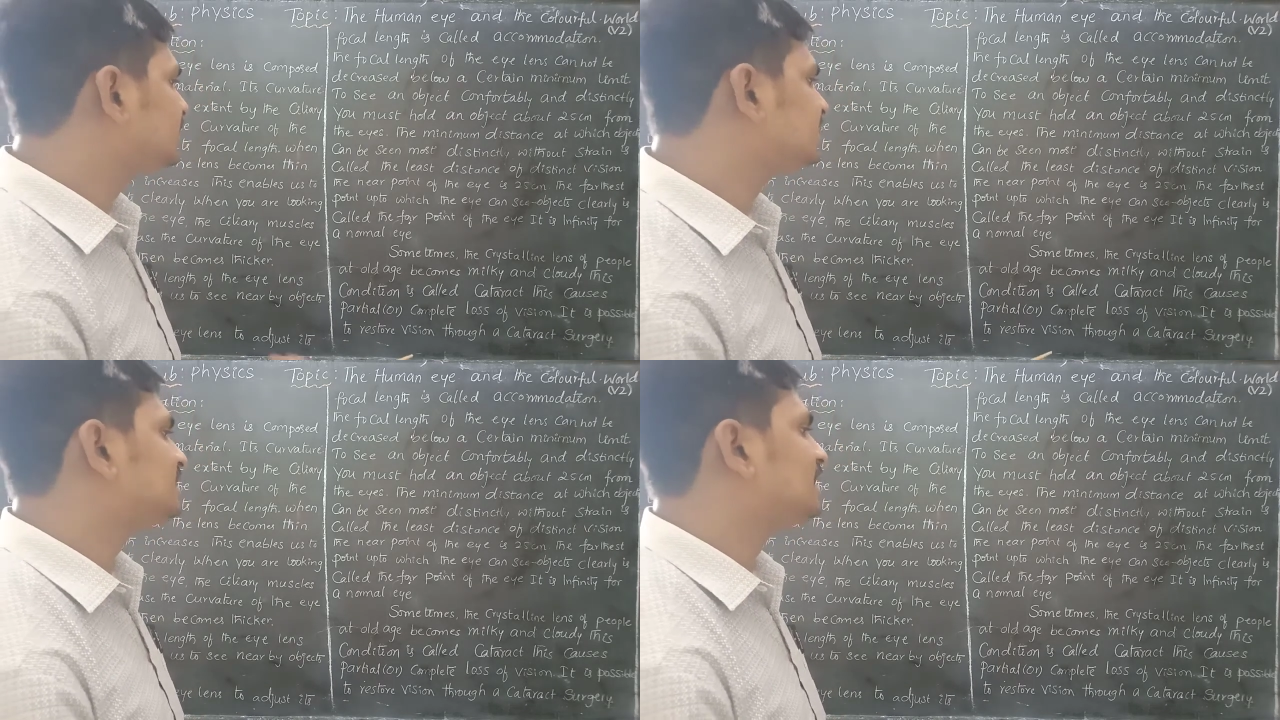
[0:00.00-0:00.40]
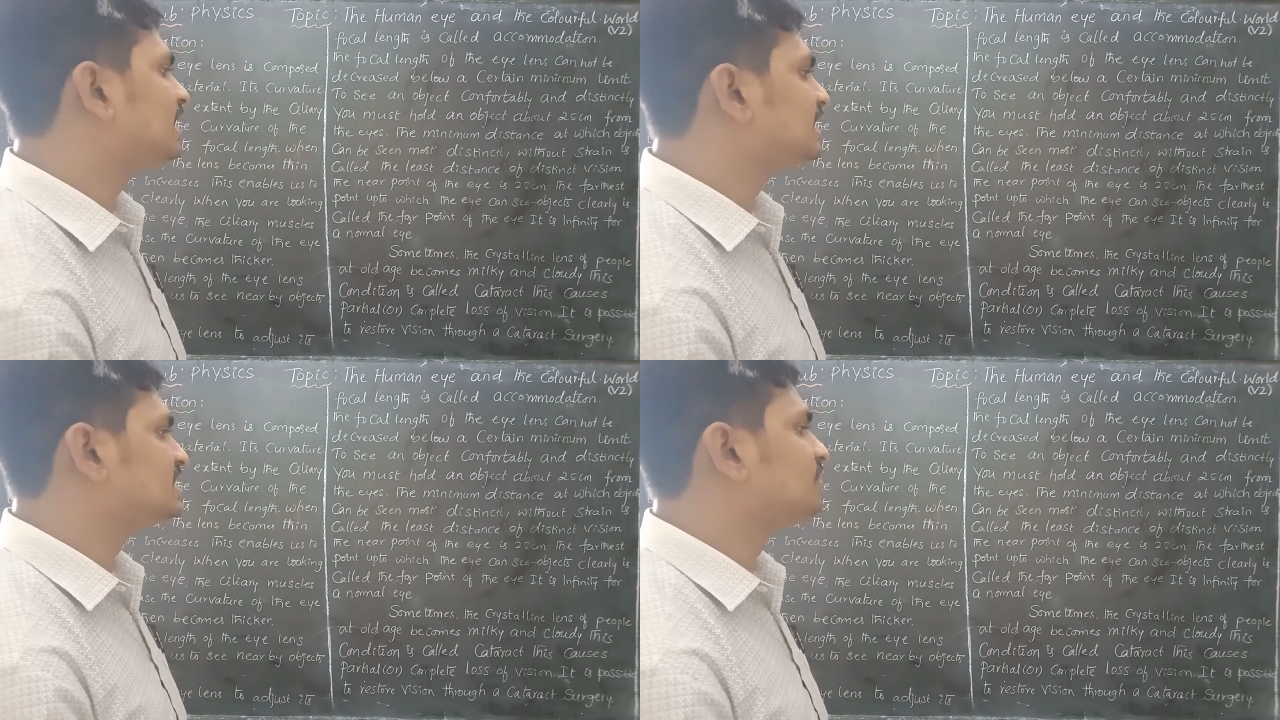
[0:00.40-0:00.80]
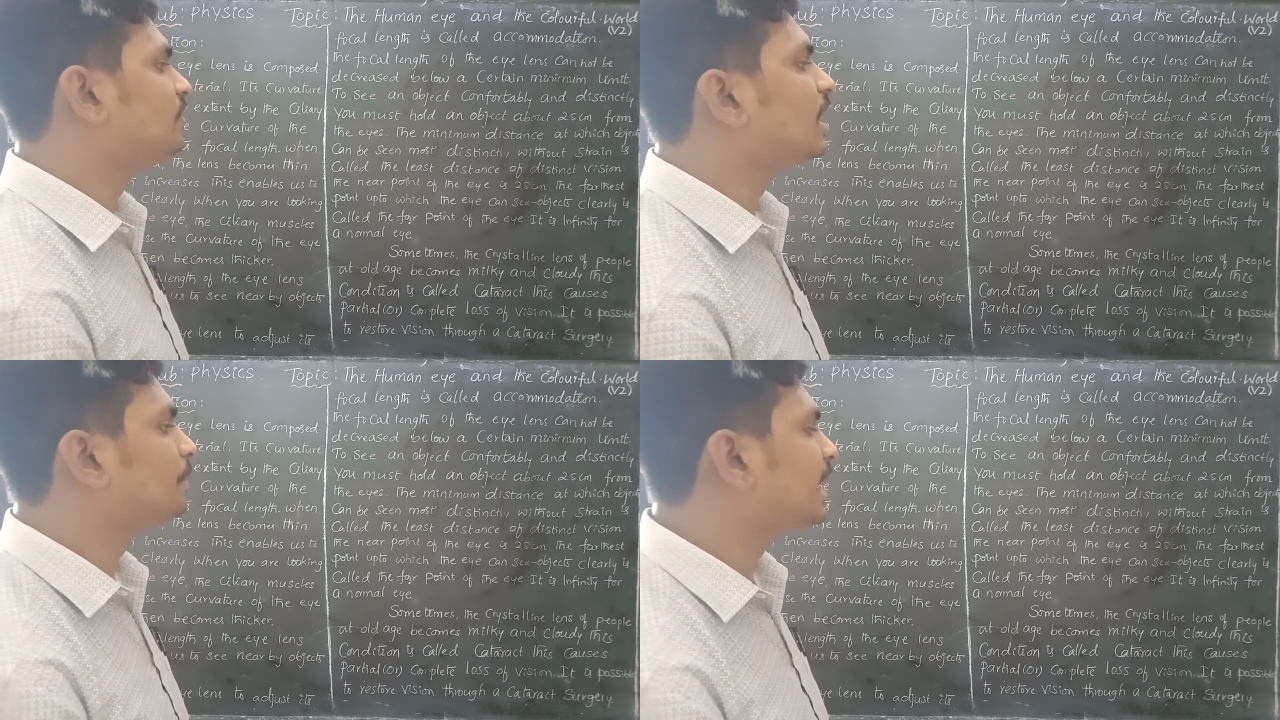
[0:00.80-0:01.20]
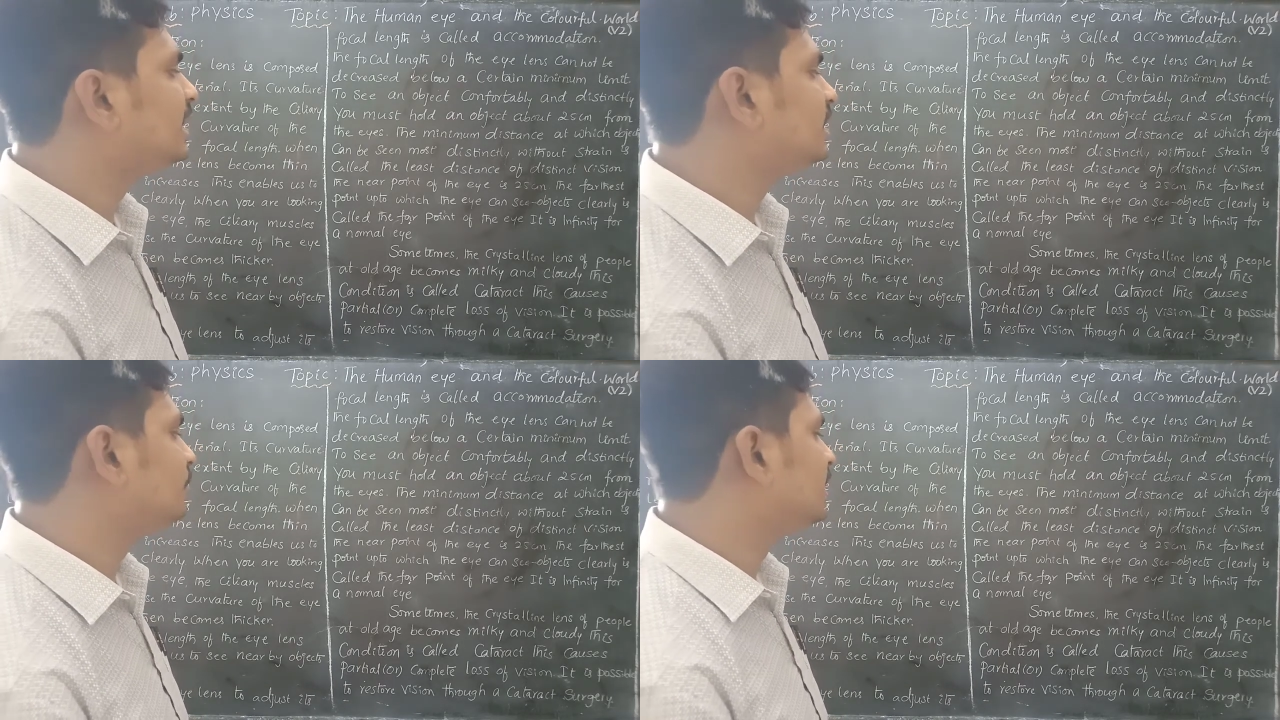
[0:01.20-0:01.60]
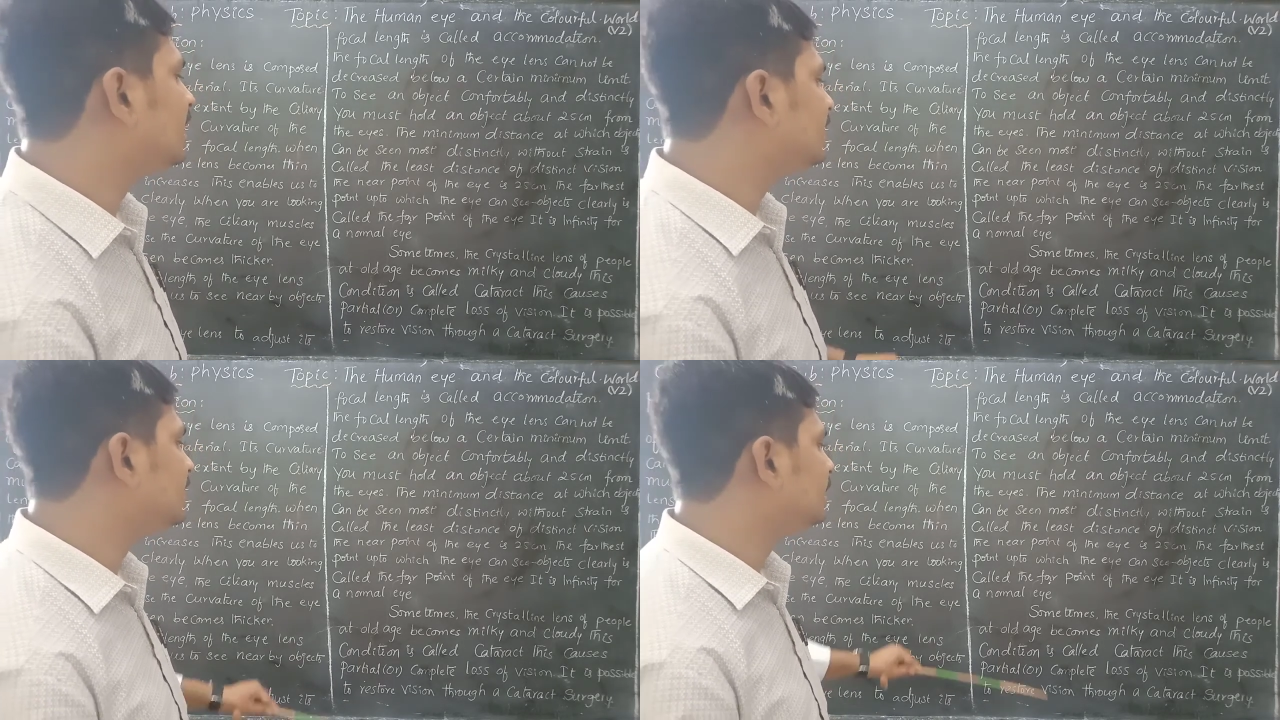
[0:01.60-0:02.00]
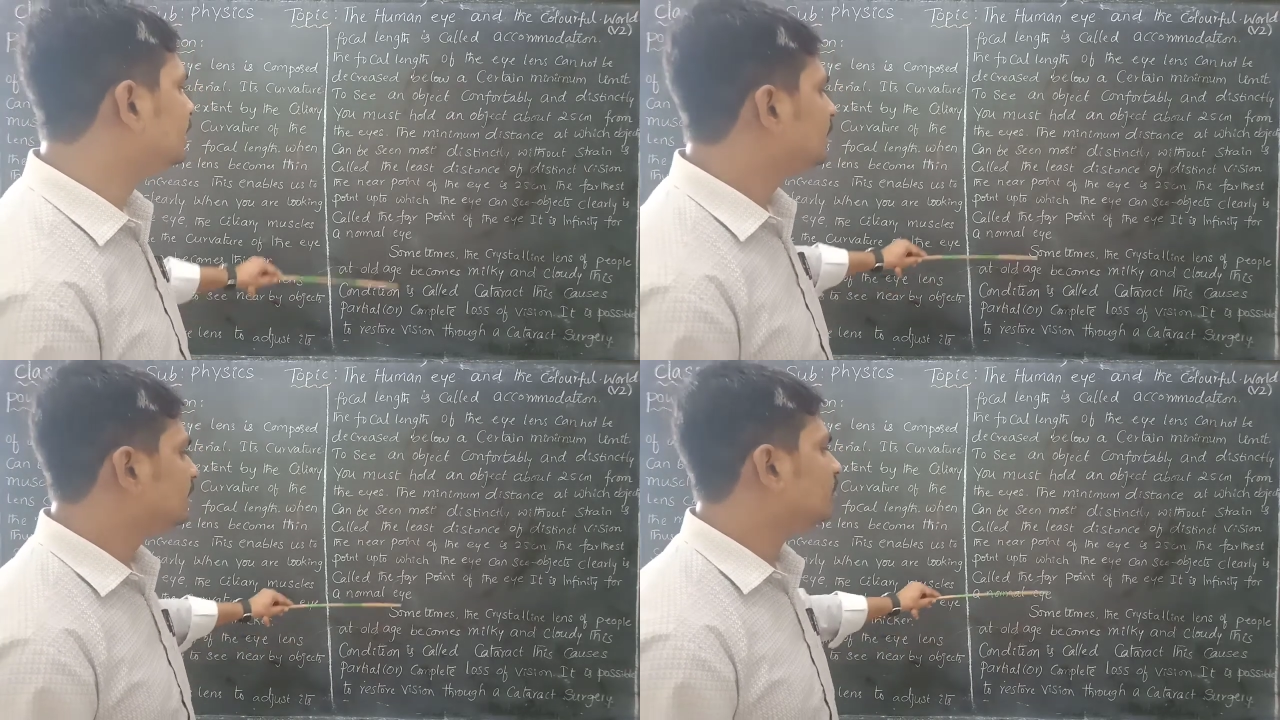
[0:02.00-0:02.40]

this is called as a far point of the eye.